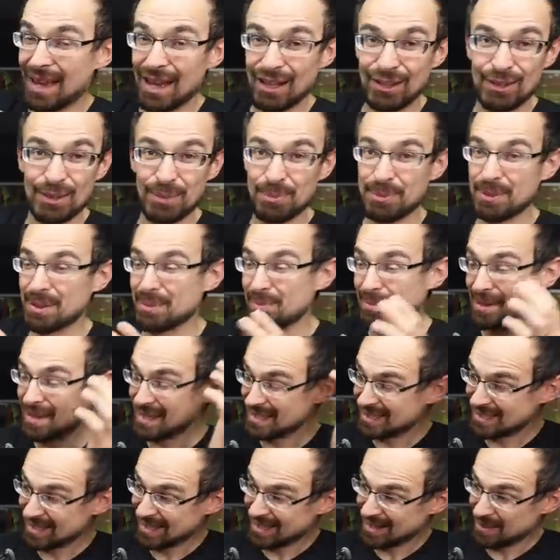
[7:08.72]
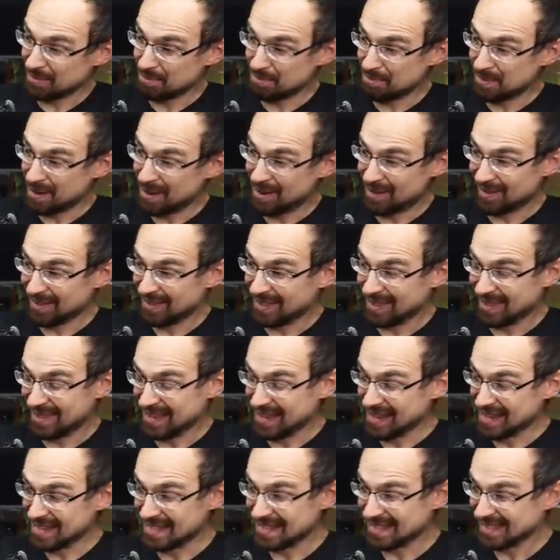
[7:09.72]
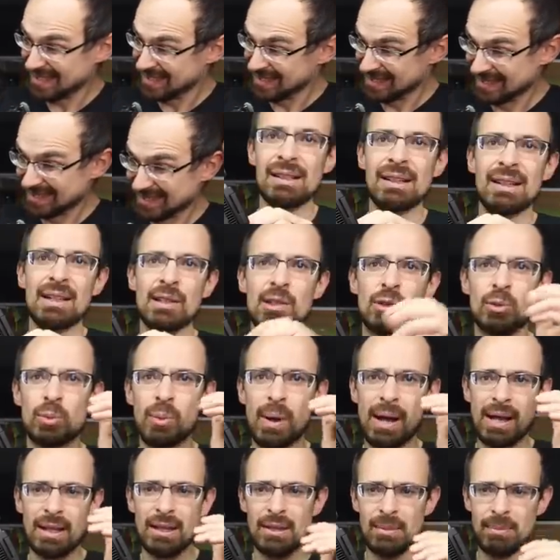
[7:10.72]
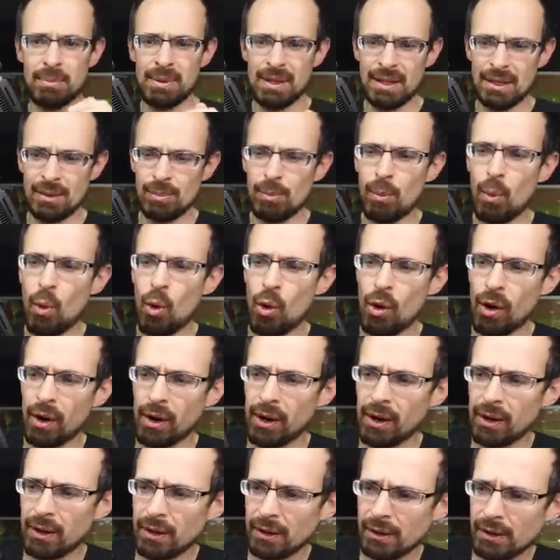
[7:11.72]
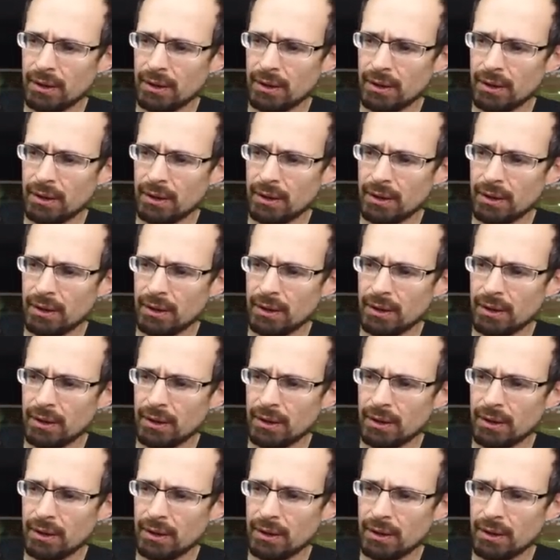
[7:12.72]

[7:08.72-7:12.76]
not optimistic about this. Let's wait a bit more.